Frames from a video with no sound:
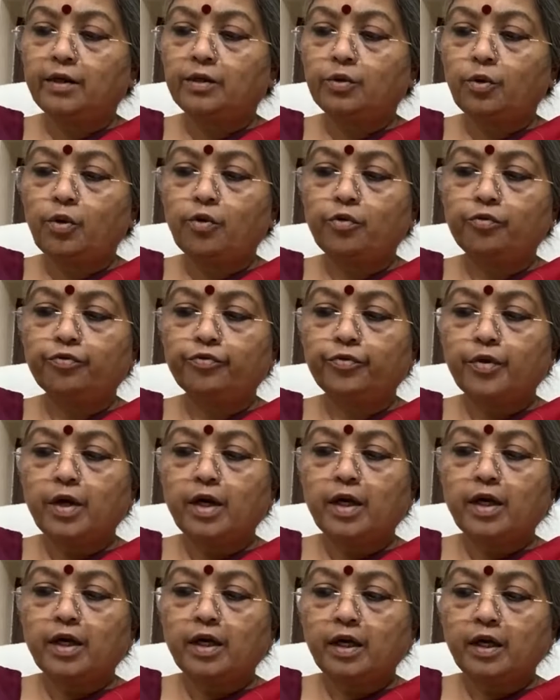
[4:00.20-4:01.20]
end of
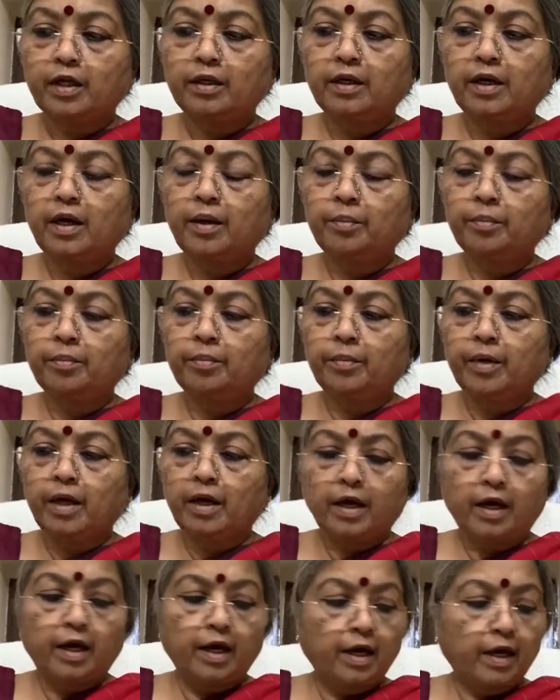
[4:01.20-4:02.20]
income
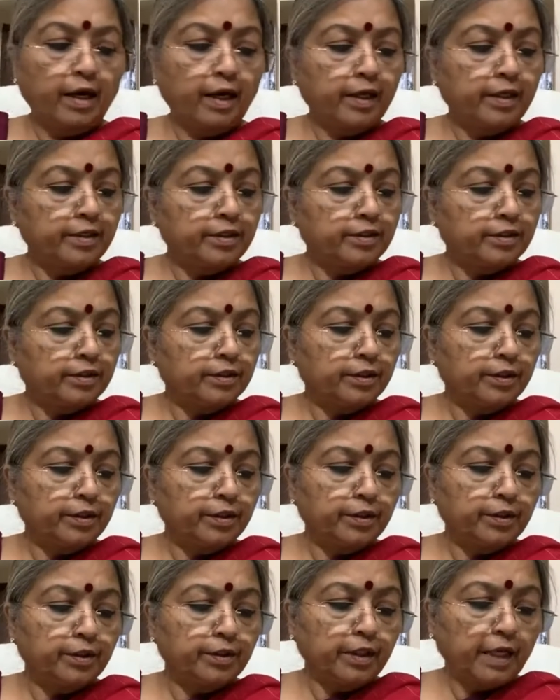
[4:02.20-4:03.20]
and
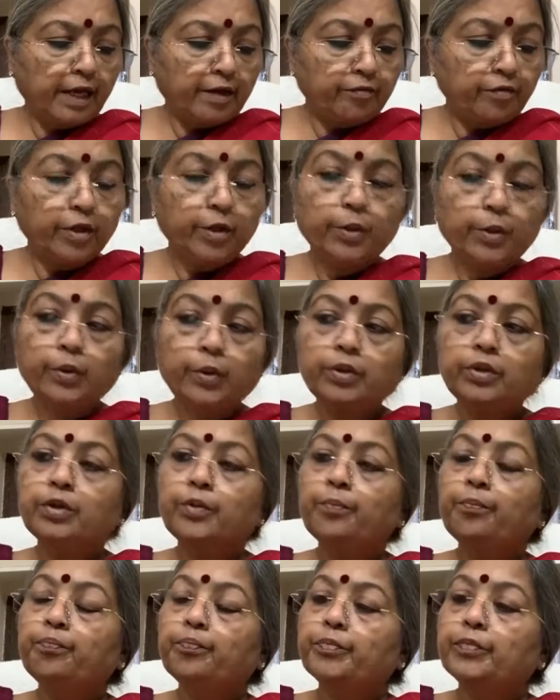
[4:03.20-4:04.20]
livelihood,
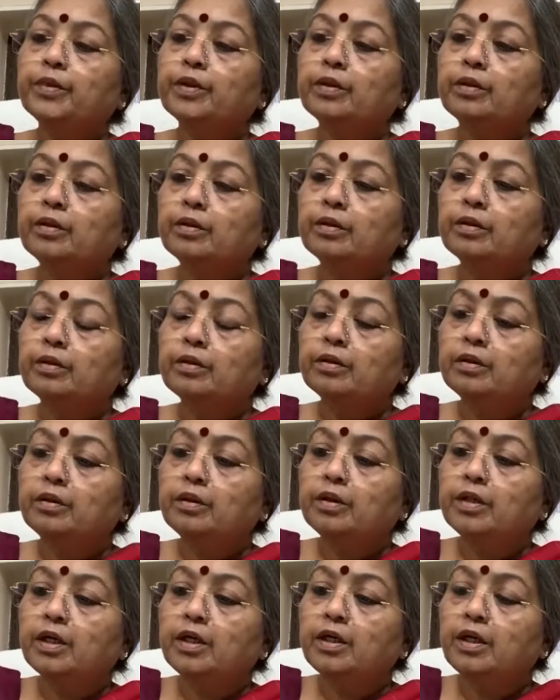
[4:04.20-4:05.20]

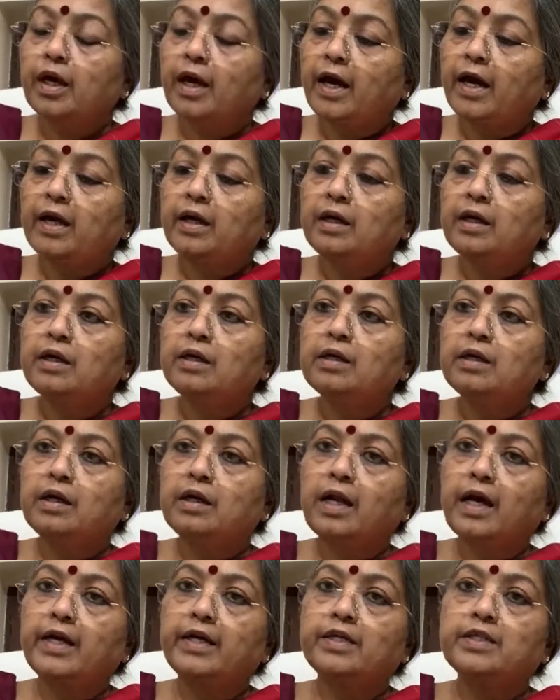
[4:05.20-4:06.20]
the end
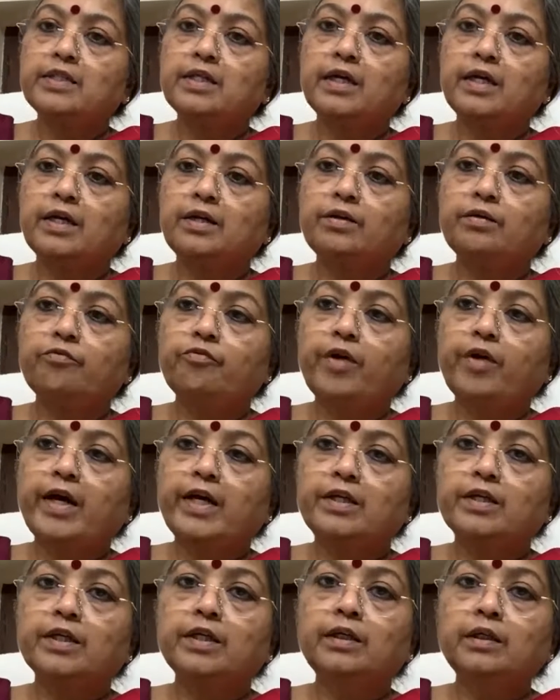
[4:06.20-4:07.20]
lies in
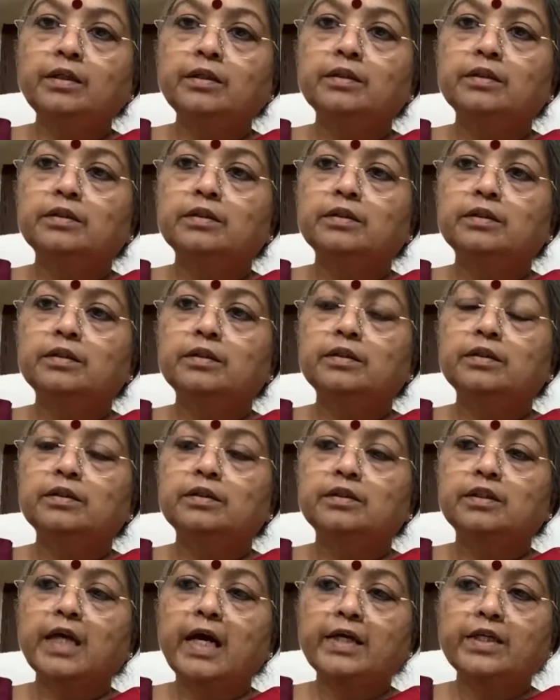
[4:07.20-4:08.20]
finding
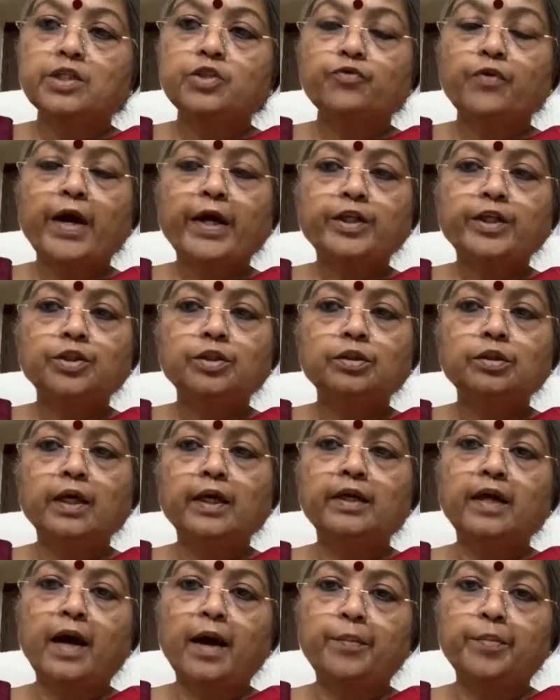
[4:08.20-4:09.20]
satisfaction
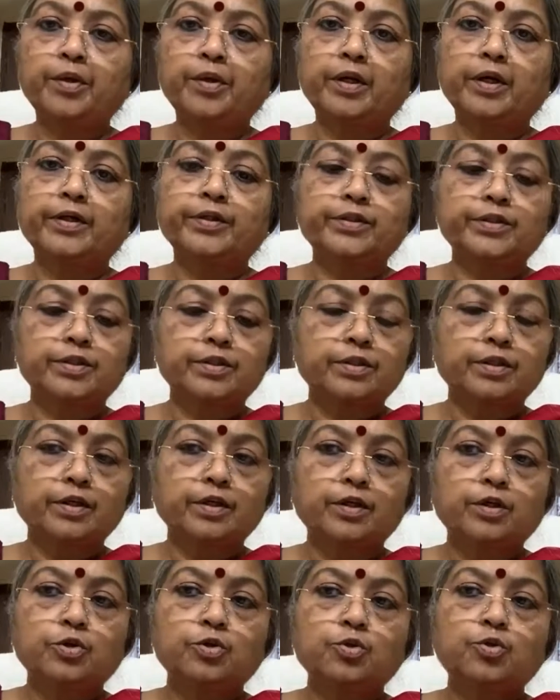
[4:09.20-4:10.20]
and happiness.
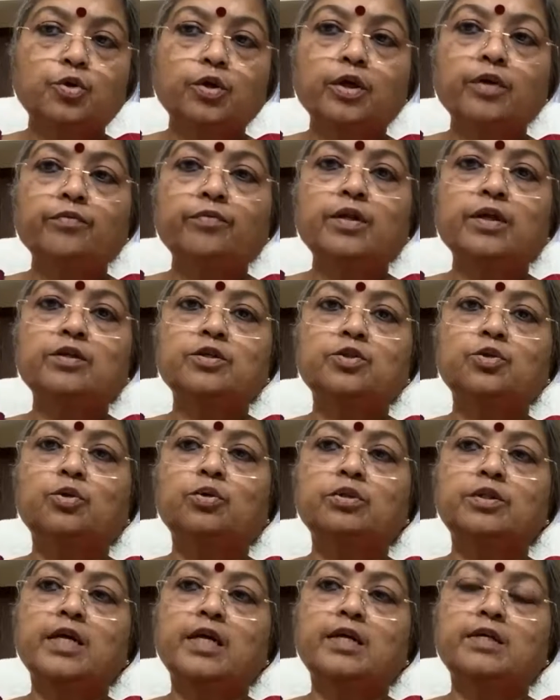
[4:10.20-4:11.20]
So if there is
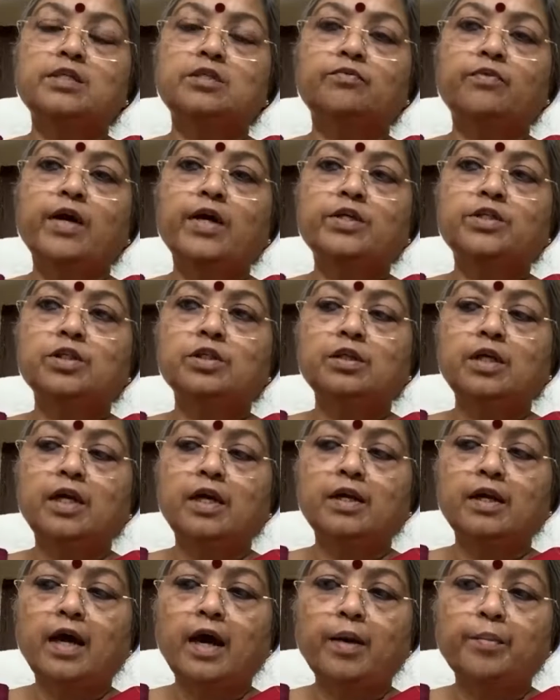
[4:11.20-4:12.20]
no satisfaction
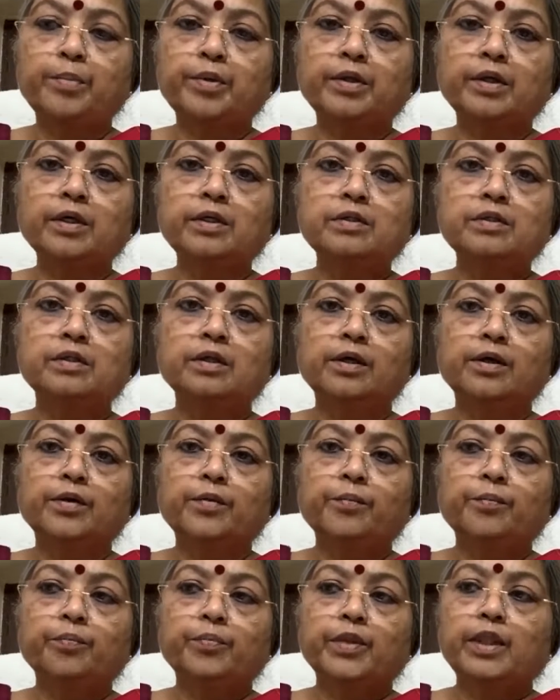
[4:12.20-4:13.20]
and happiness,
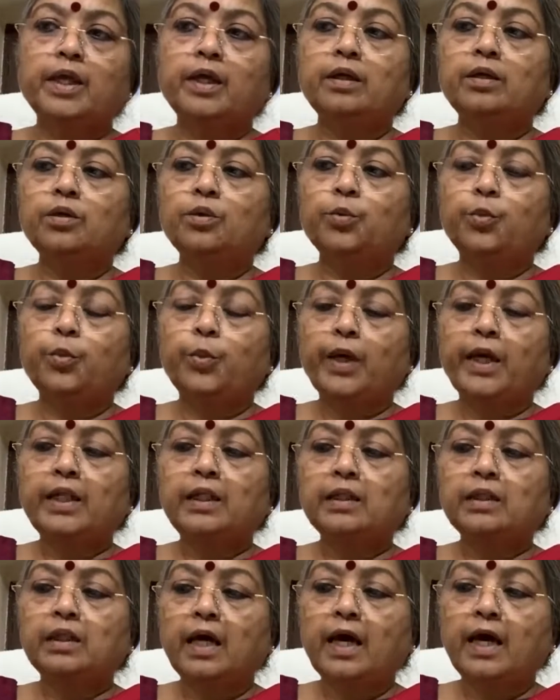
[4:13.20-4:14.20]
then
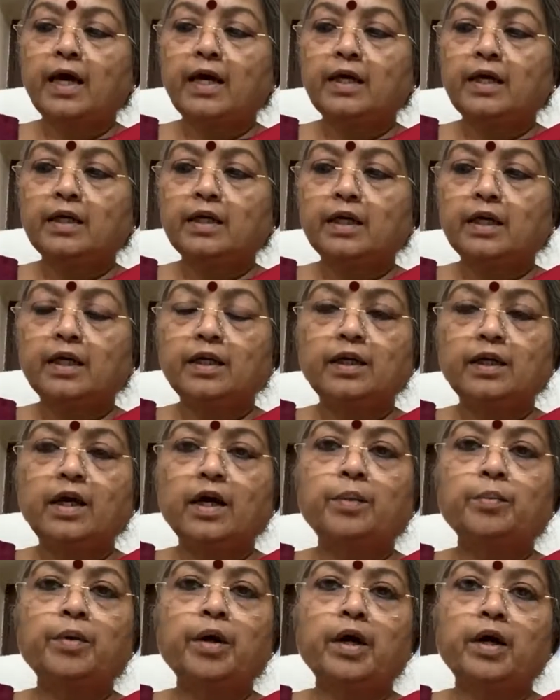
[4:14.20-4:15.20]
wealth and
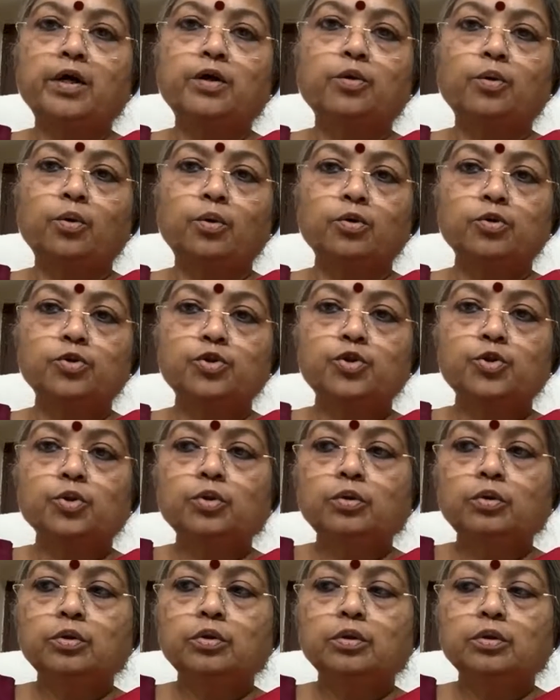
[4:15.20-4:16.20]
income are
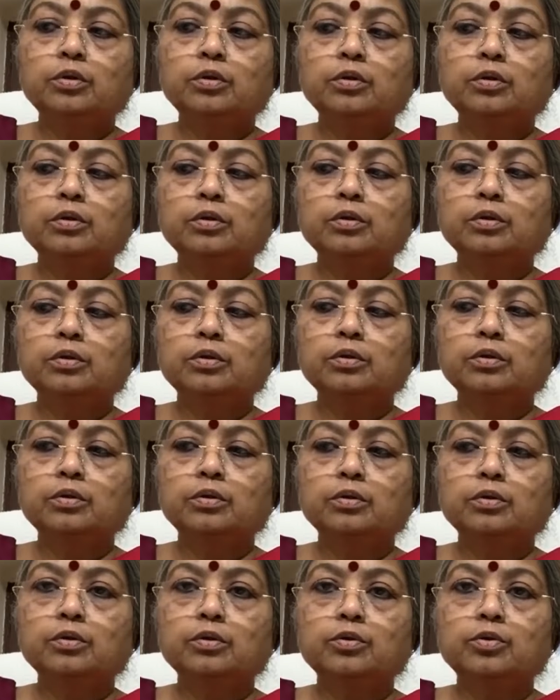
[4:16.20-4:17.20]
also
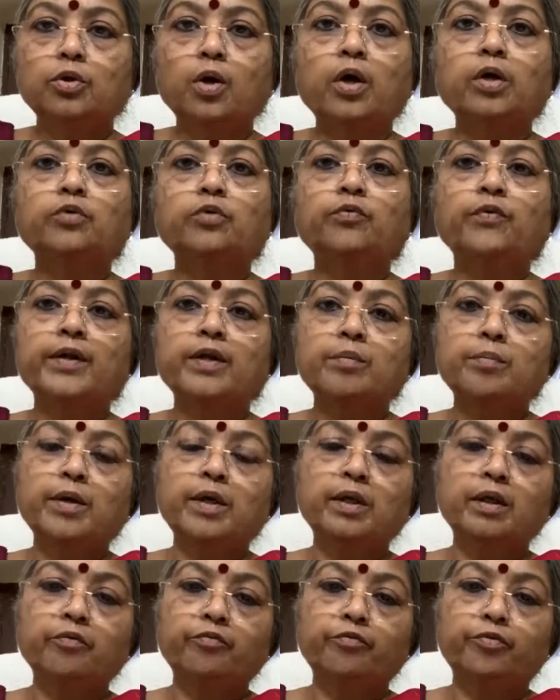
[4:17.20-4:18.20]
not very
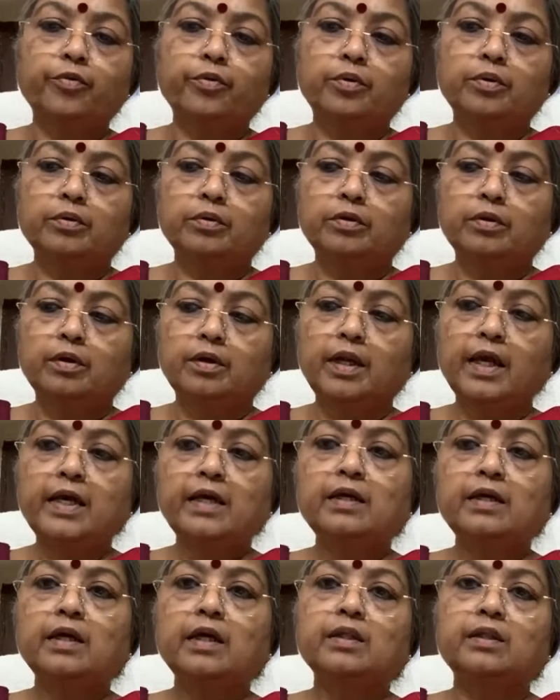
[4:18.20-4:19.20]
meaningful,
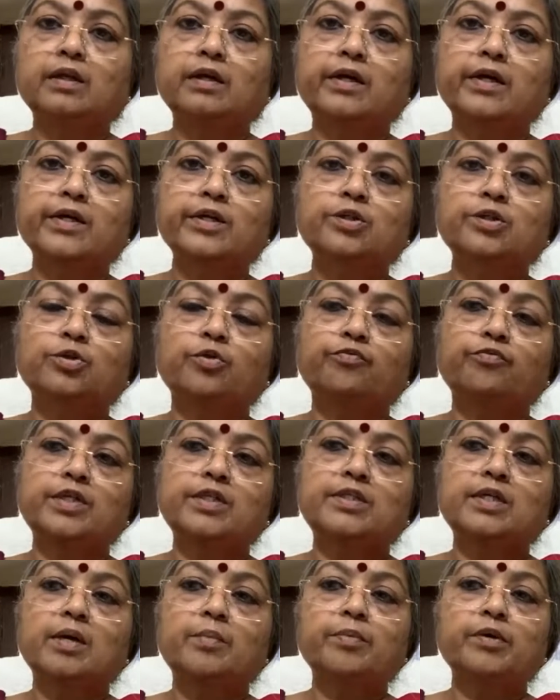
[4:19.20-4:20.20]
like in the case of
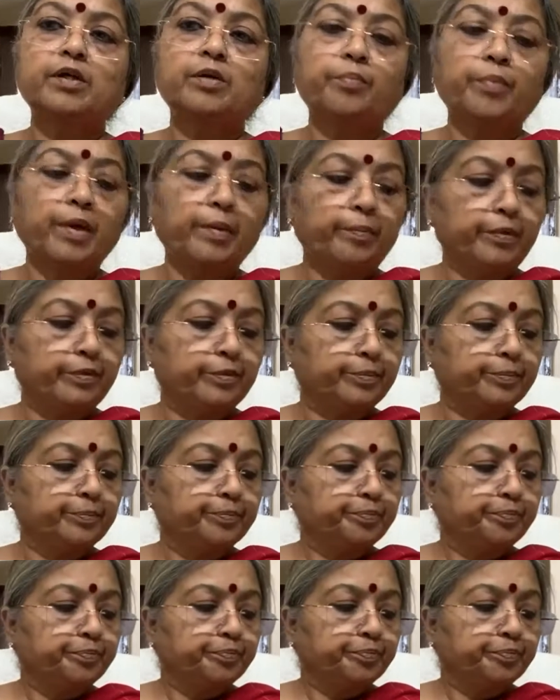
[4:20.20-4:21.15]
disabled people.